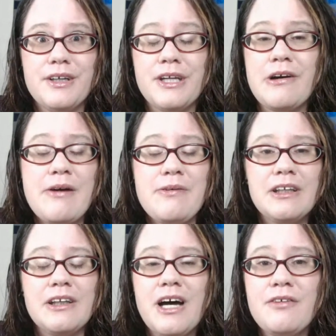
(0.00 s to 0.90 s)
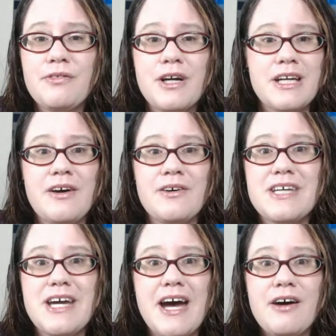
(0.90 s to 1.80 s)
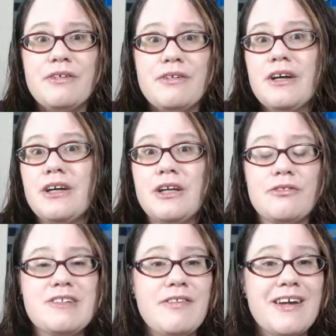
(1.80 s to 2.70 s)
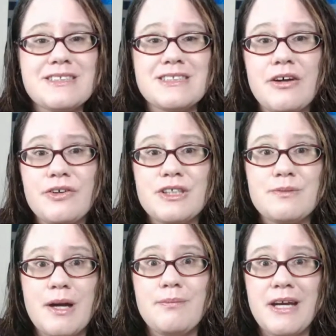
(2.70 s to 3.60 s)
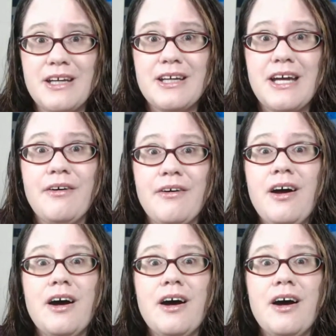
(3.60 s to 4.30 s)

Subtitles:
I would love right now to have $10,000 in my bank account,